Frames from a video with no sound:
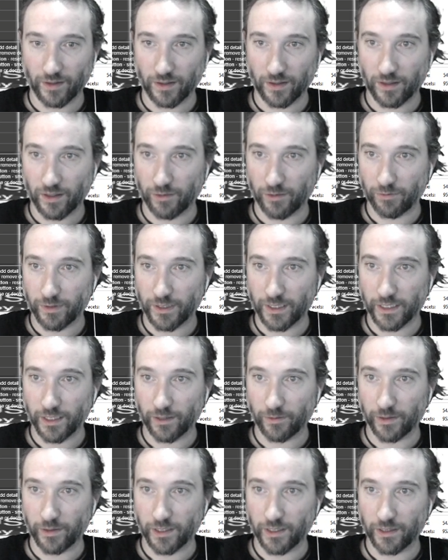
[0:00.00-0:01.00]
I really
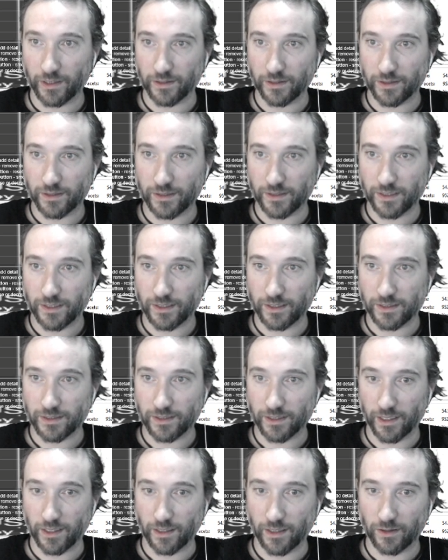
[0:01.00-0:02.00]
only need the
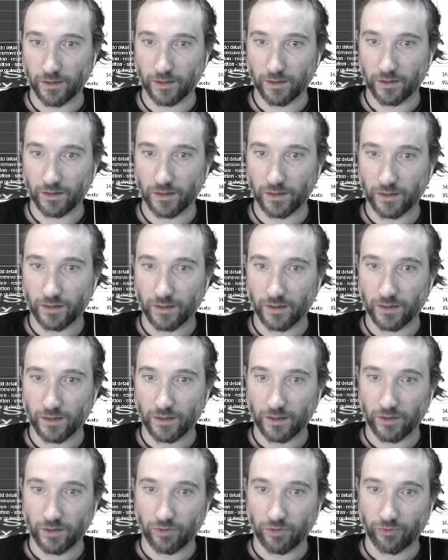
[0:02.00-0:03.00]
detail
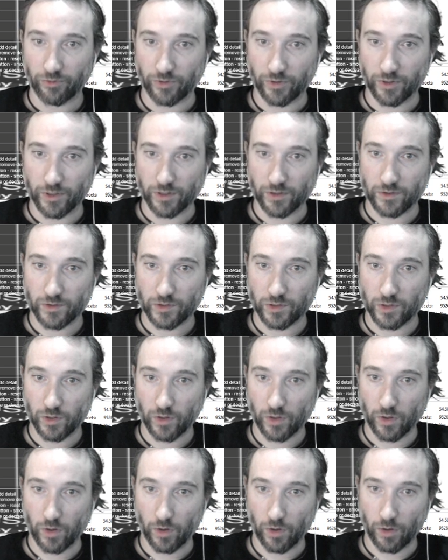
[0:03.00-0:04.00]
for the
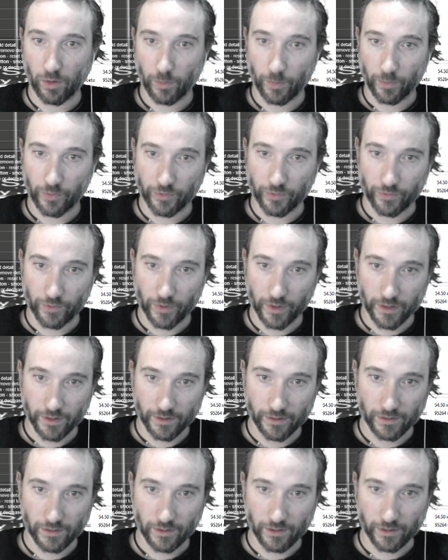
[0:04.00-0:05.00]
tops,
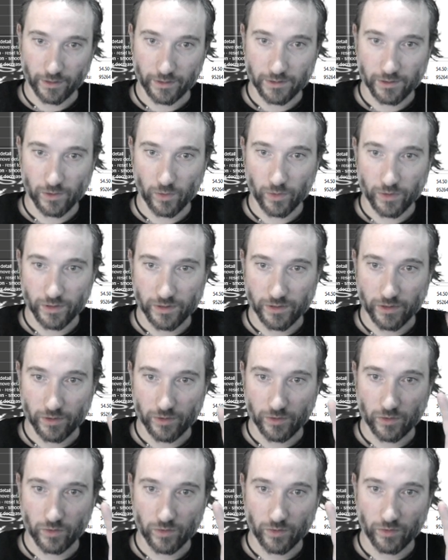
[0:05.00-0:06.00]
right? Like as long as
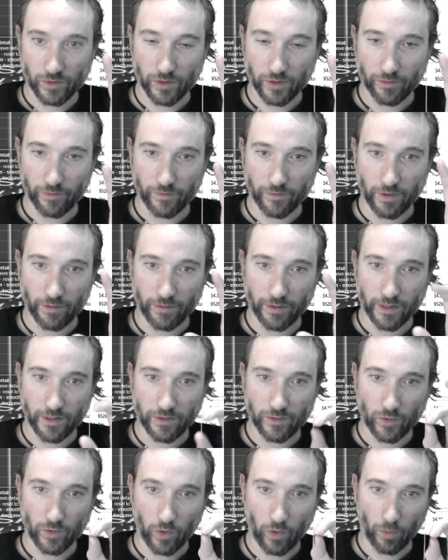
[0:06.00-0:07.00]
the very
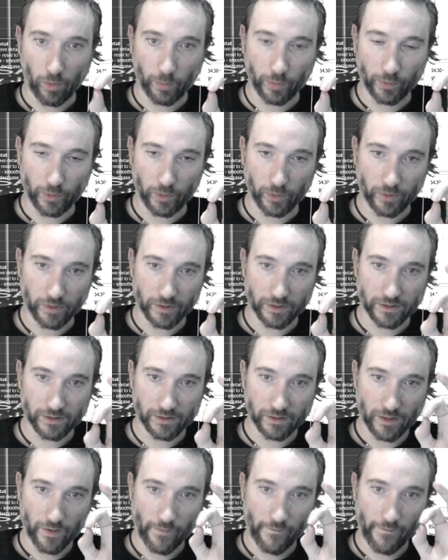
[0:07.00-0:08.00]
top
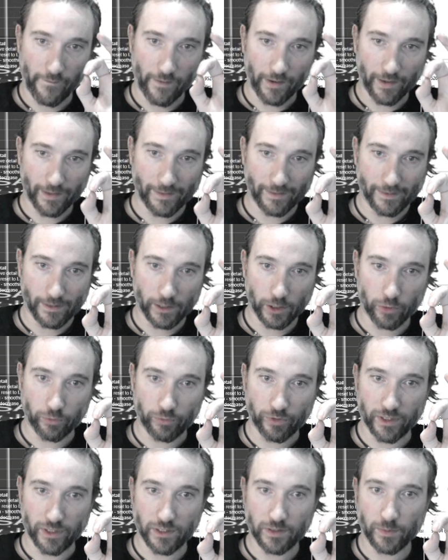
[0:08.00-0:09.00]
looks
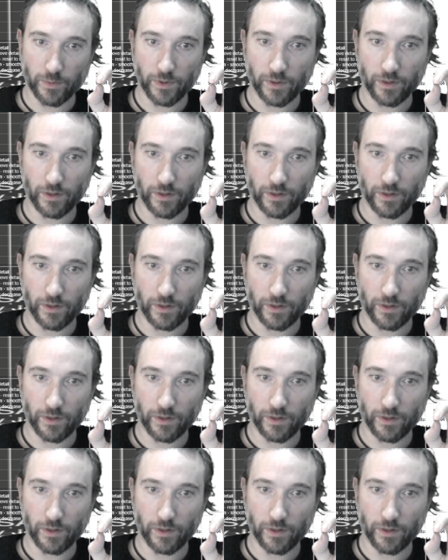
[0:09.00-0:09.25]
crisp.